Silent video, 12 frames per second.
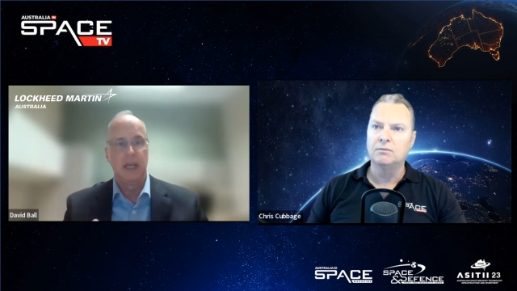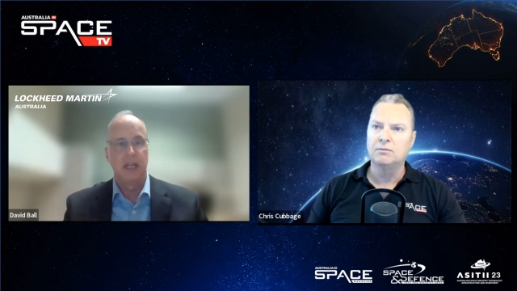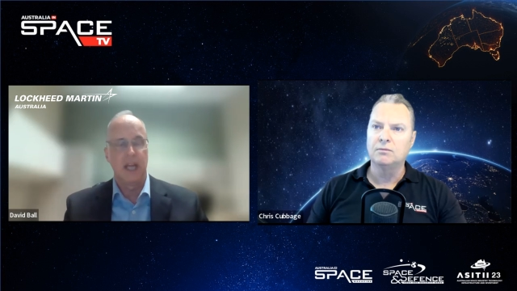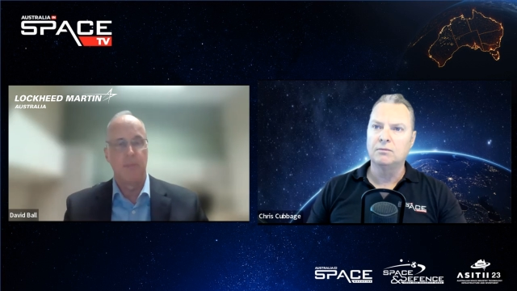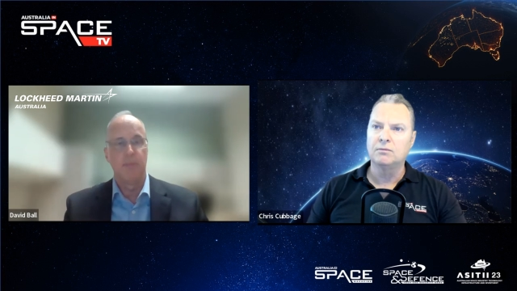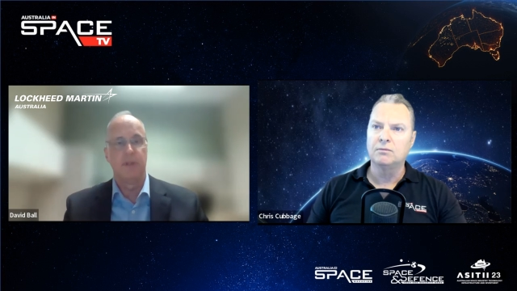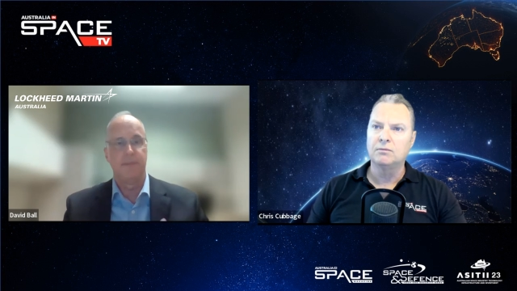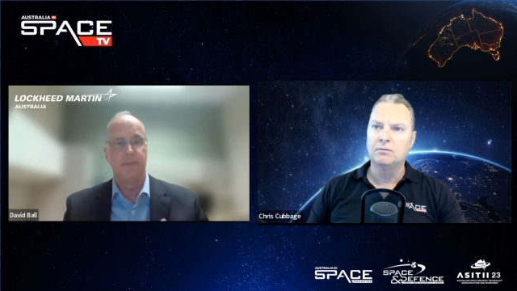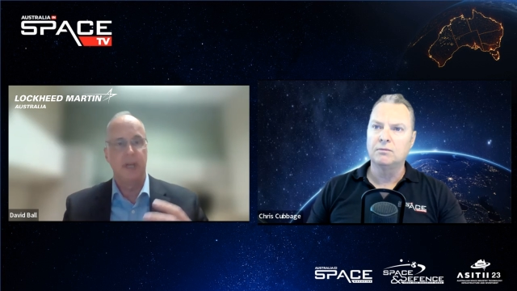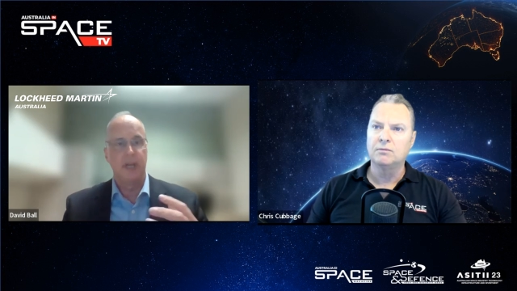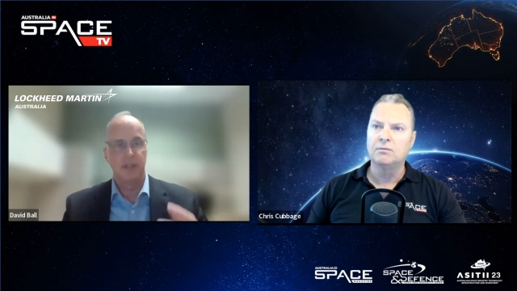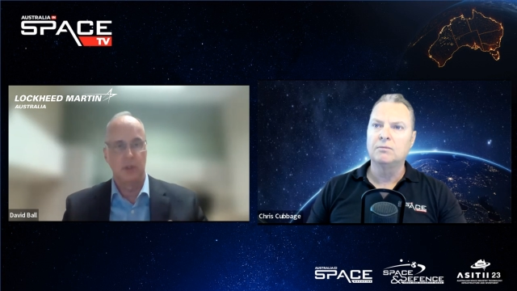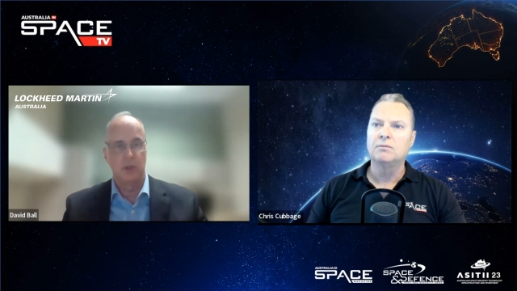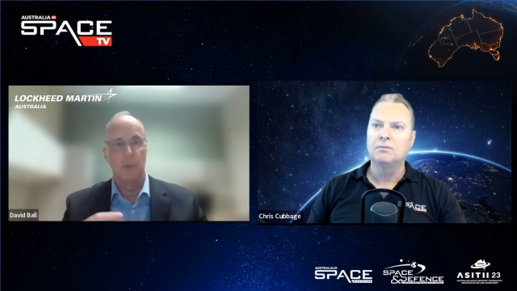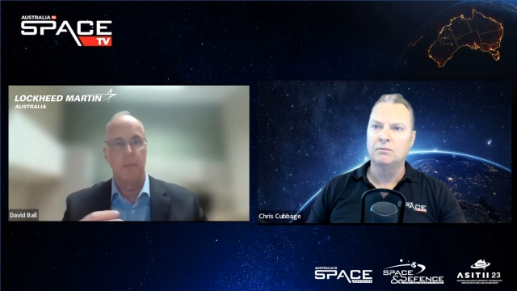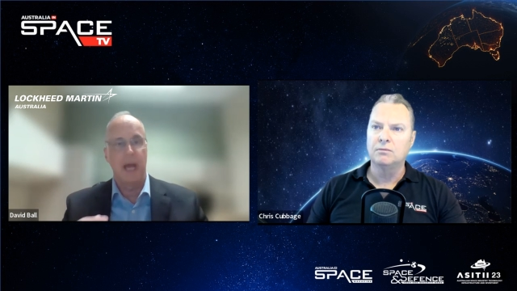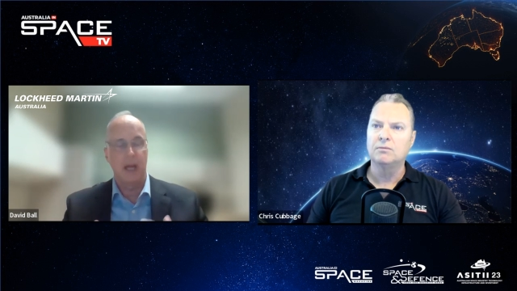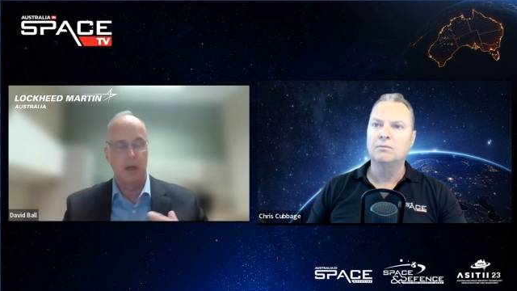Speaker 1: and government affairs and
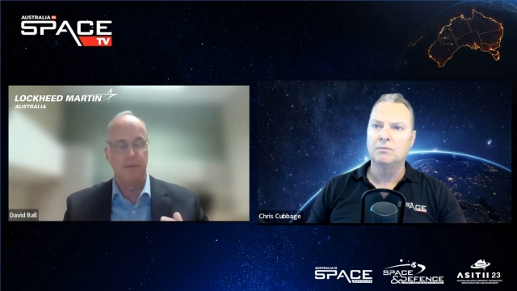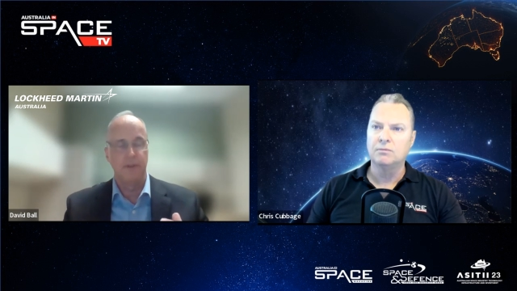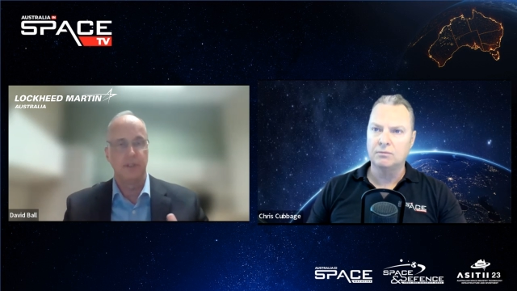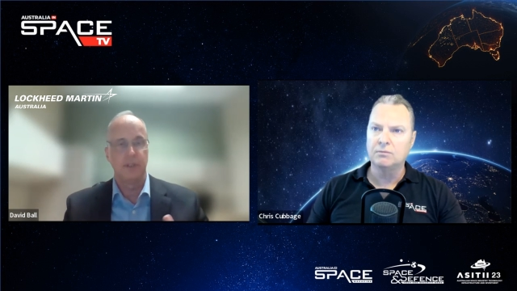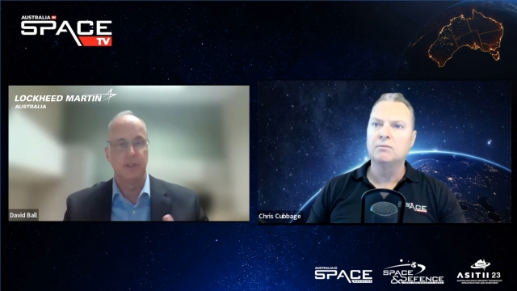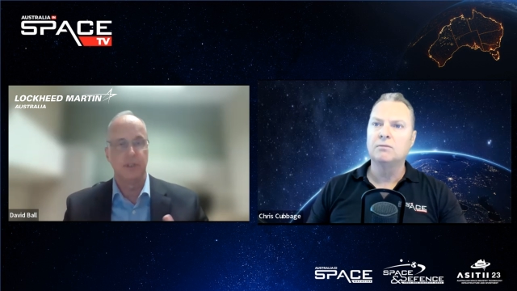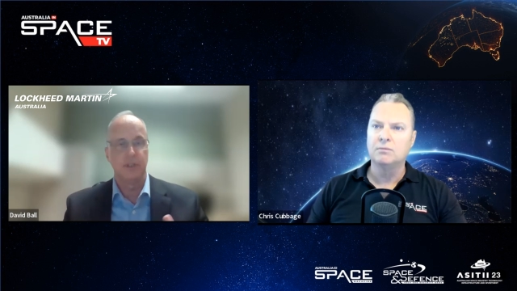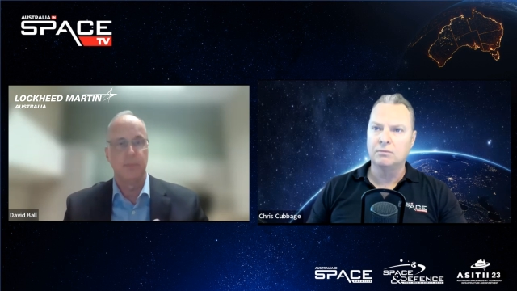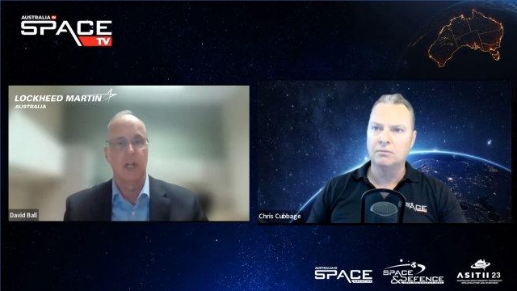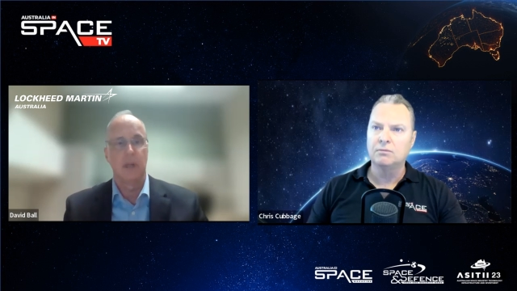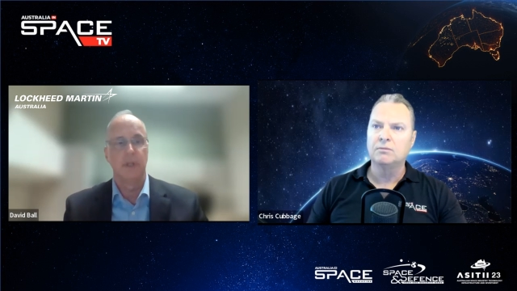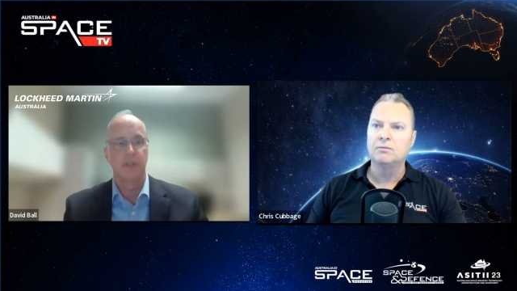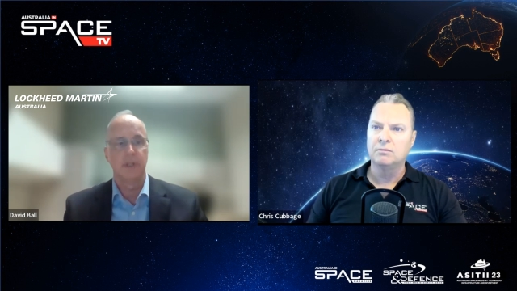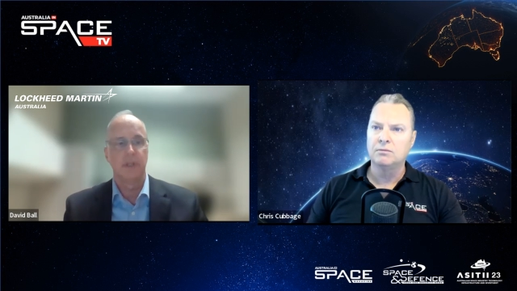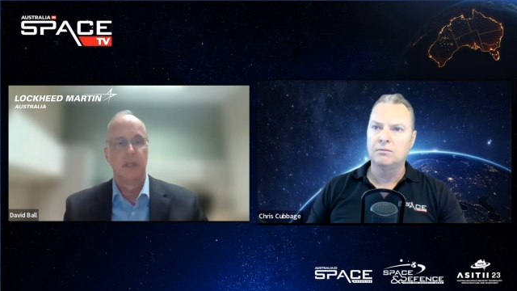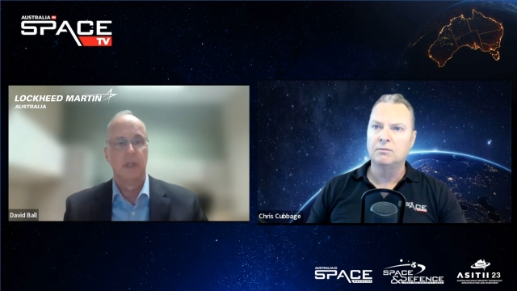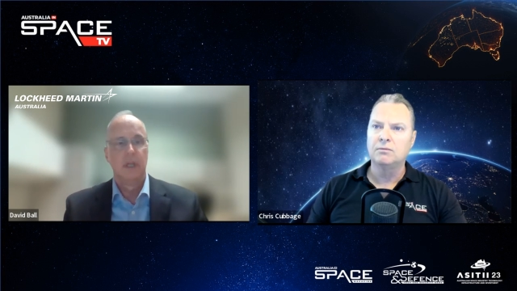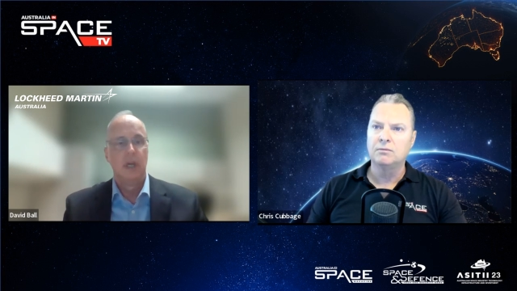all the back office support
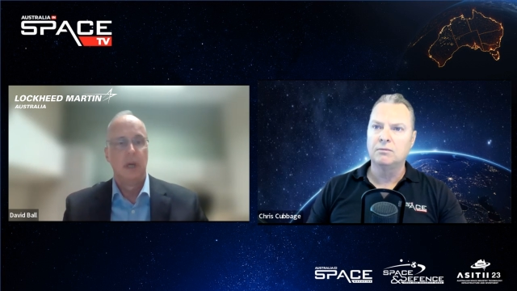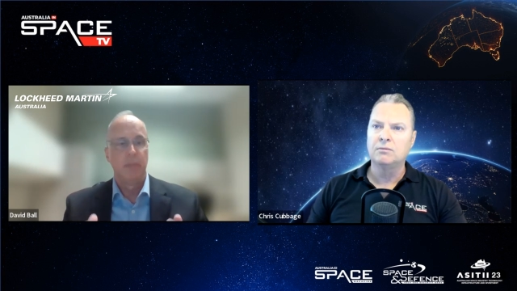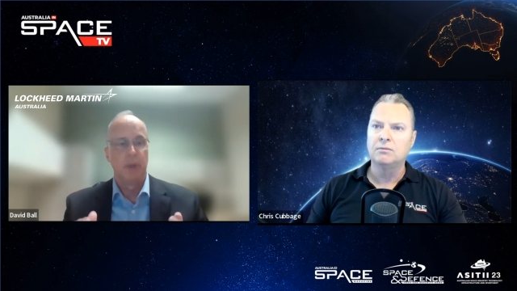elements.